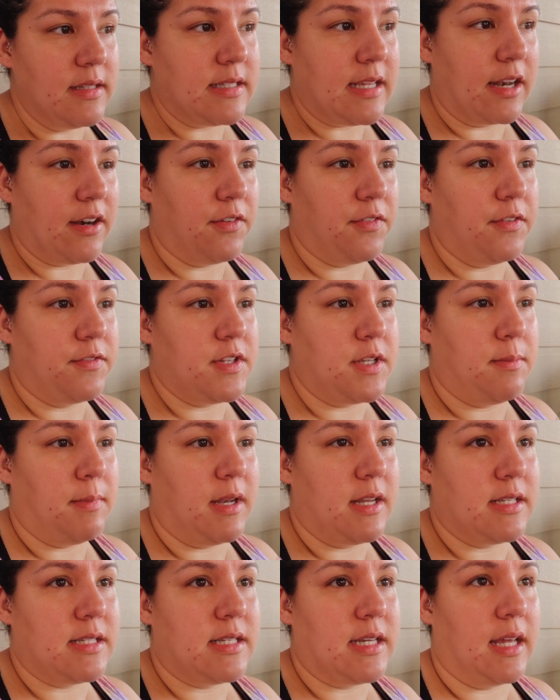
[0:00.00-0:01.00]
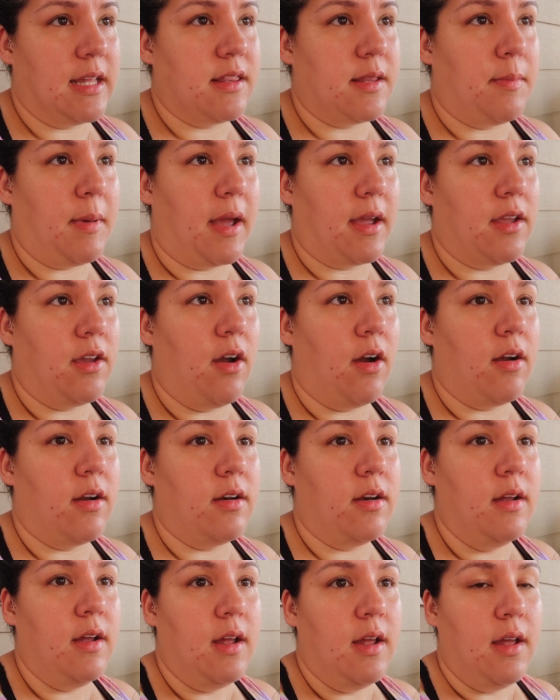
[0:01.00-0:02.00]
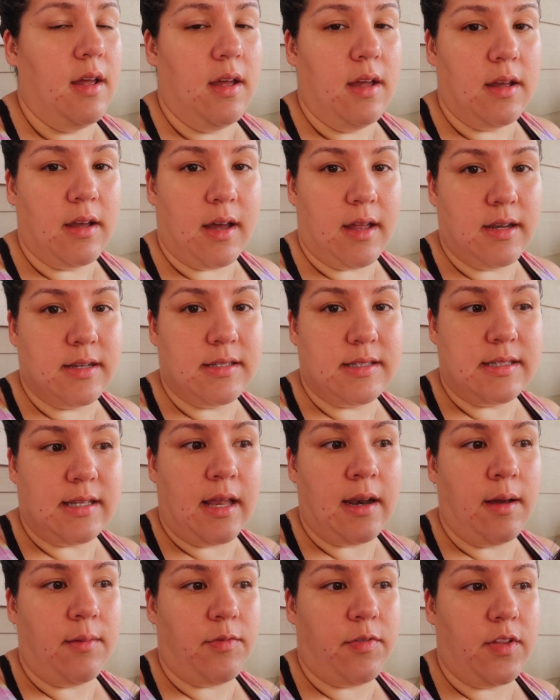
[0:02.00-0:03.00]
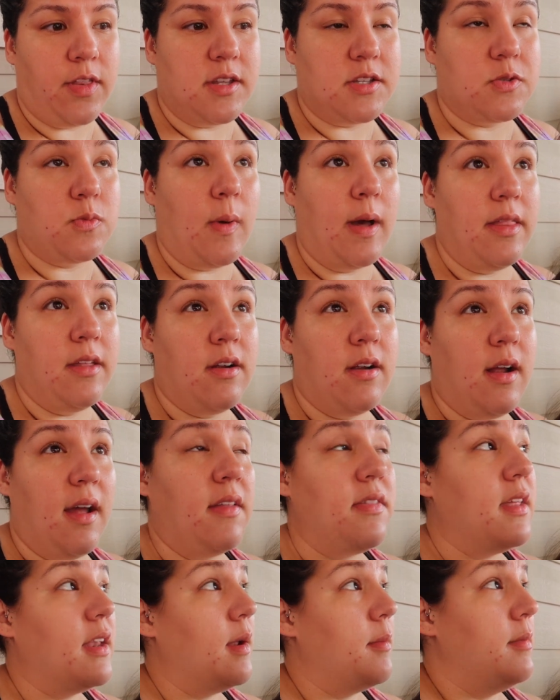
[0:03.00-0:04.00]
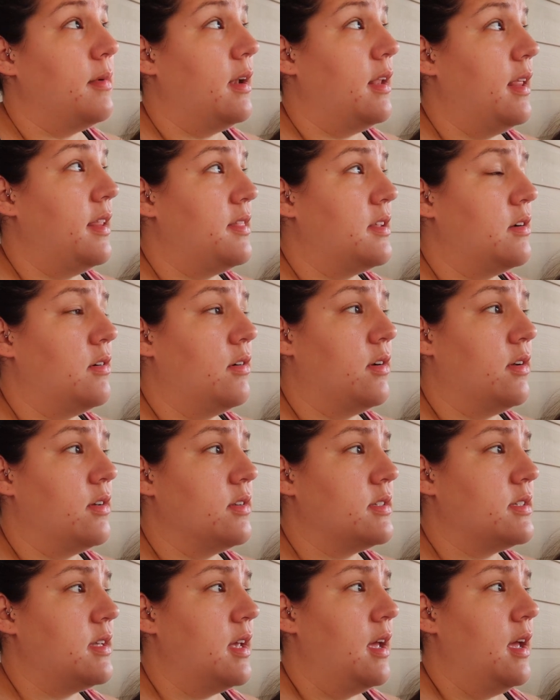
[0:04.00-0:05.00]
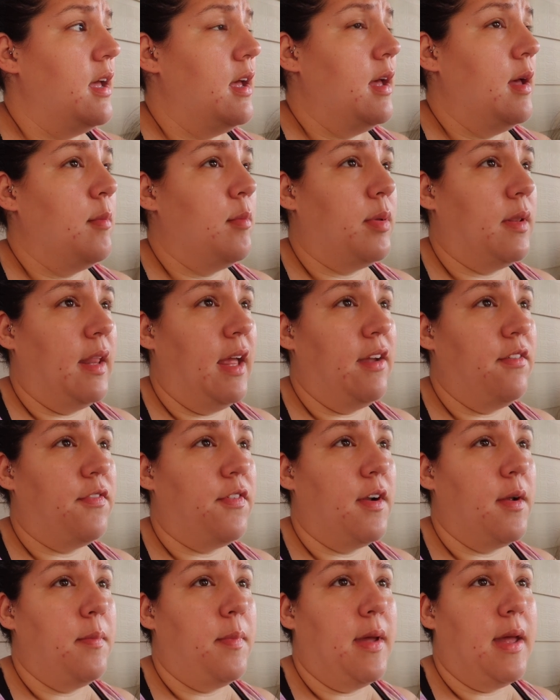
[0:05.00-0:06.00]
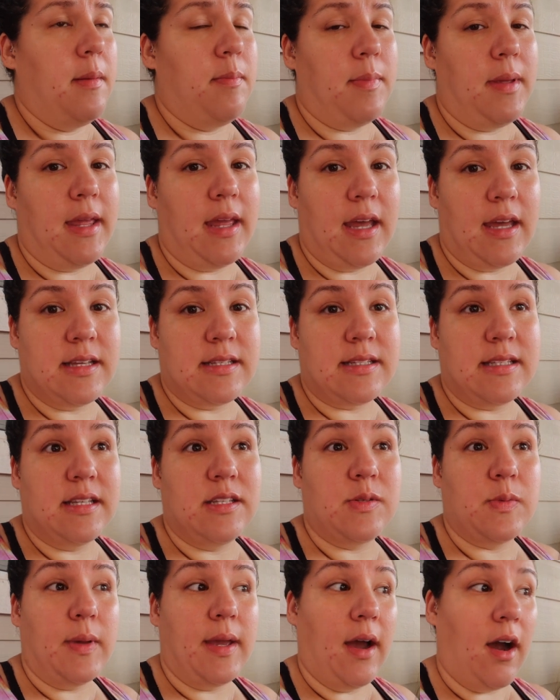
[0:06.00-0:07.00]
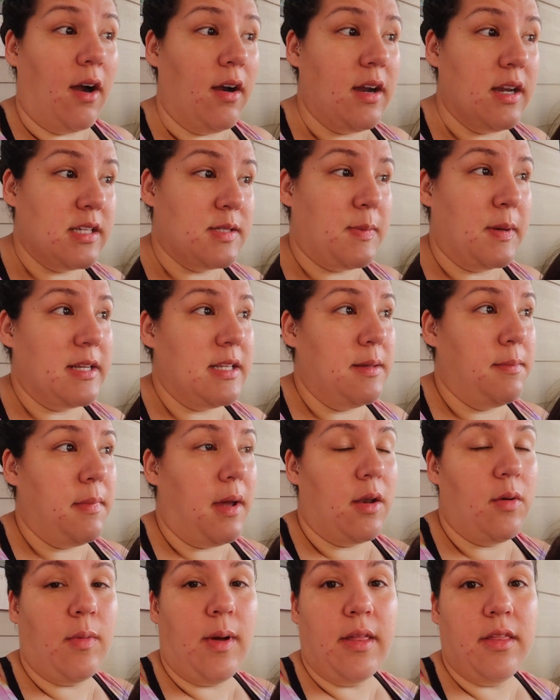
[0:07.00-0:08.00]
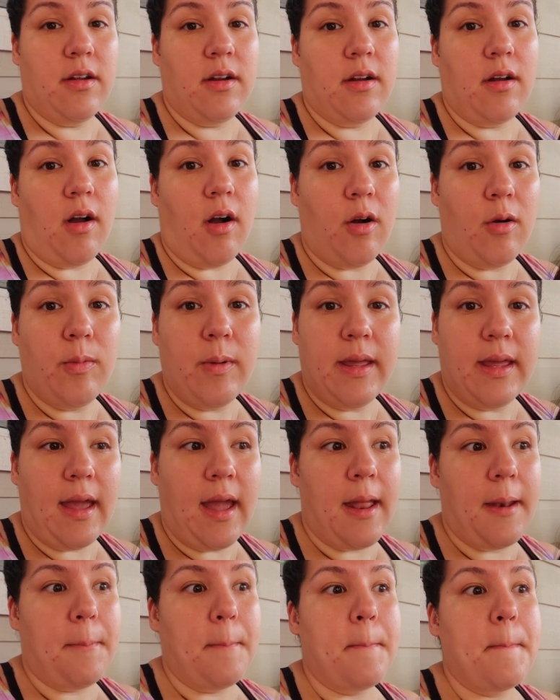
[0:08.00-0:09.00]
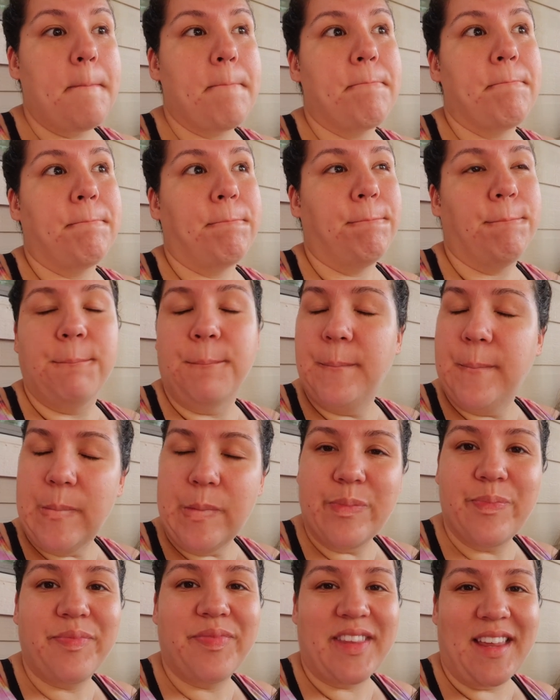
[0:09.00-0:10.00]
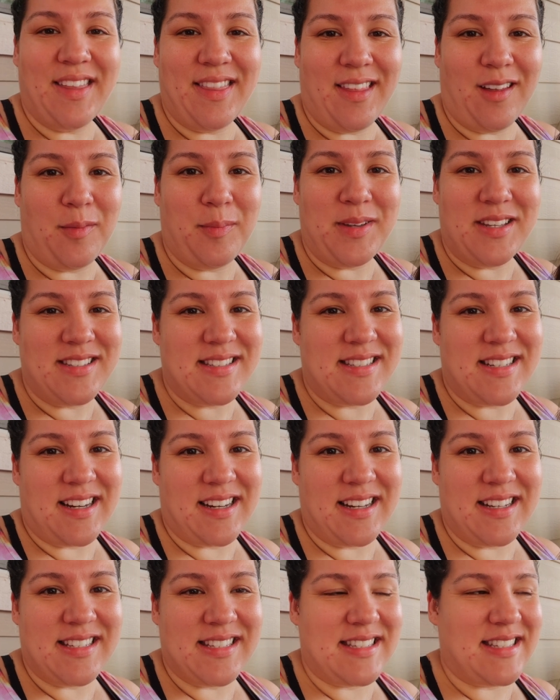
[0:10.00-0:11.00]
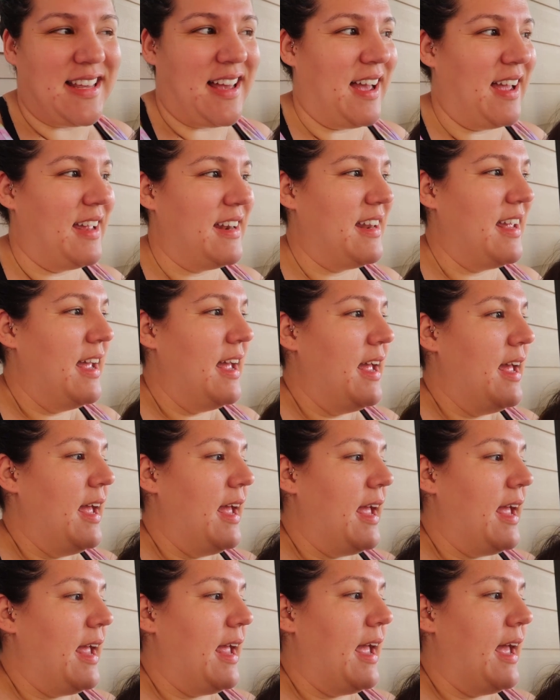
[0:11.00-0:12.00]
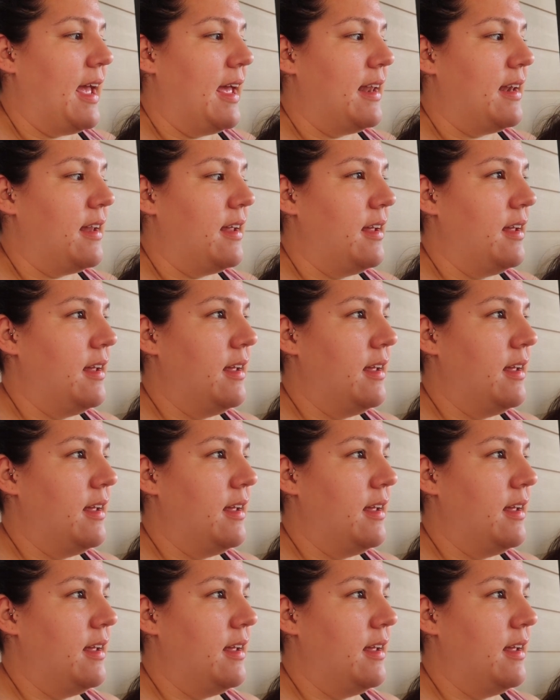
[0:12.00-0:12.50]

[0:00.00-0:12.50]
10 or 15 minutes to get the backyard kind of set up for this weather. And then I'm gonna let the girls play for a bit because since we are expecting bad weather all weekend, they'll be stuck inside. And